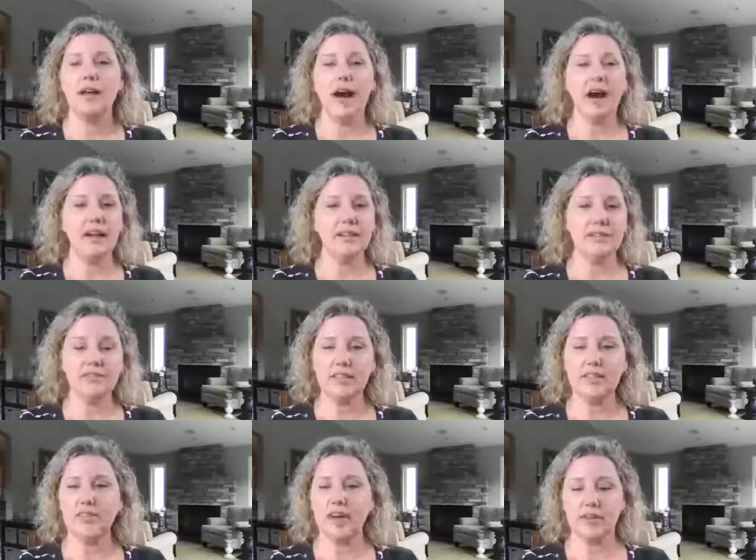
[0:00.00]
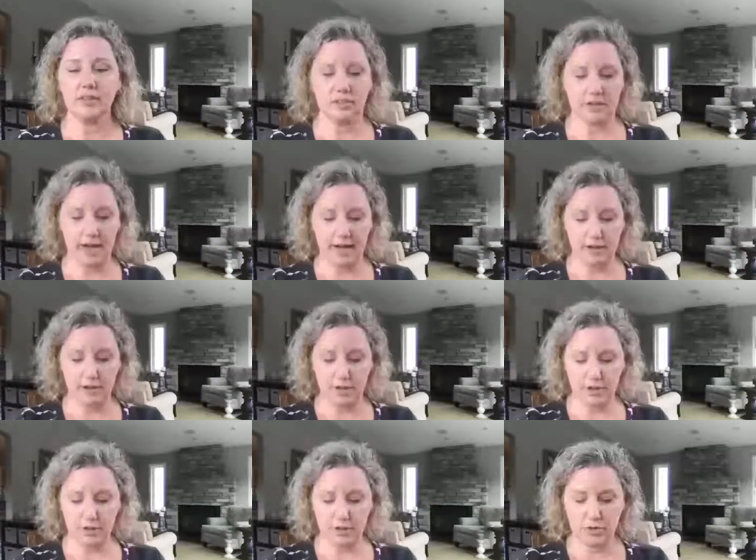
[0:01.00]
Olive leaf extract. You
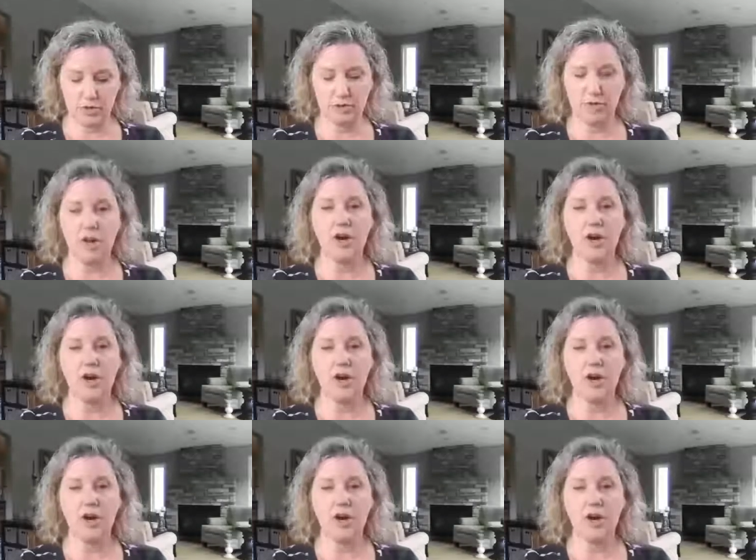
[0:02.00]
can use